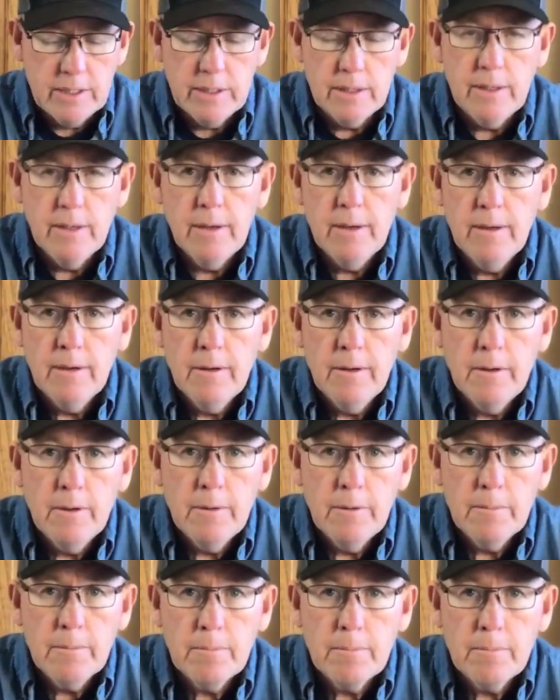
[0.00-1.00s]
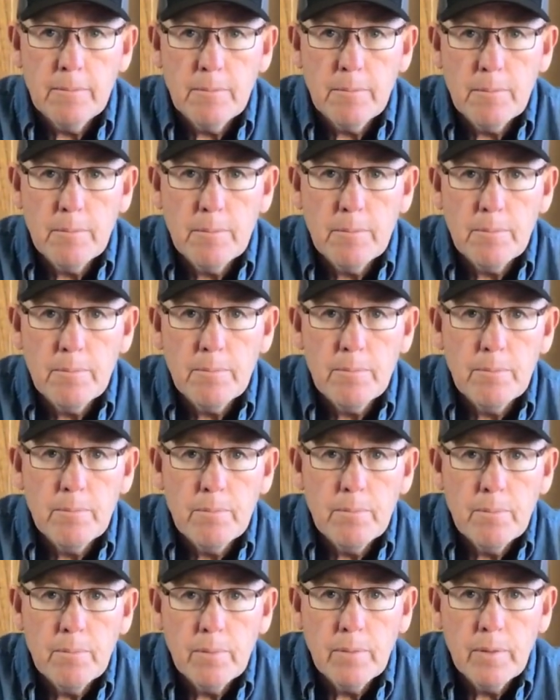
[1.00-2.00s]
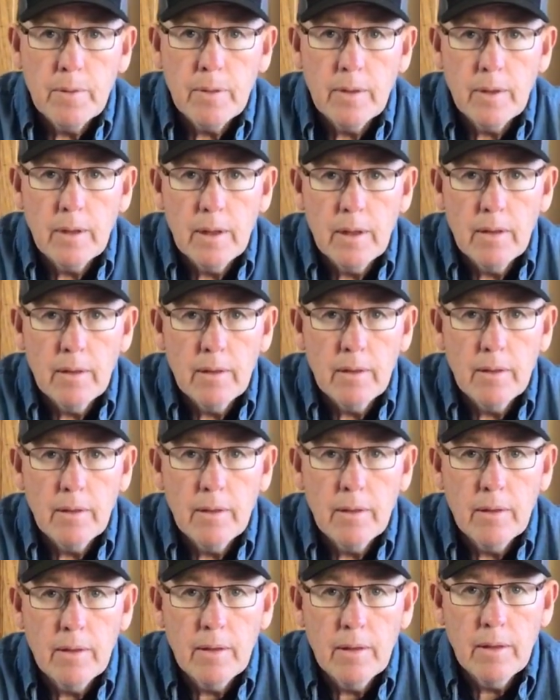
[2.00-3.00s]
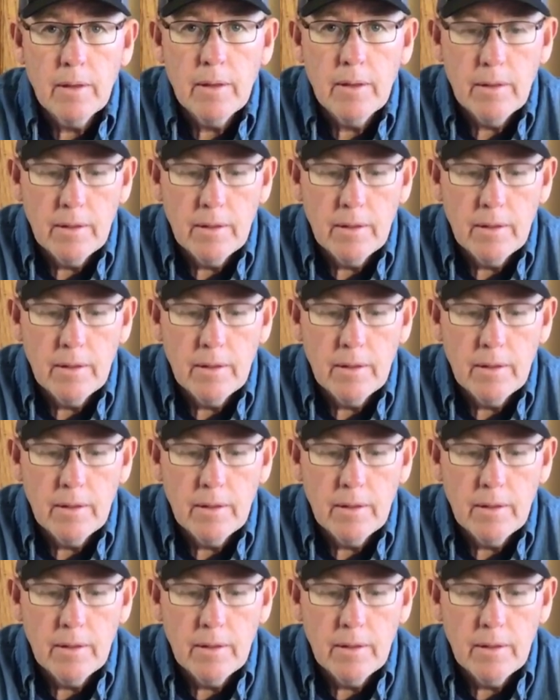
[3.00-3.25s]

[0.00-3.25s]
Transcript: Darren Smith said he's actually working on a challenge coin flag.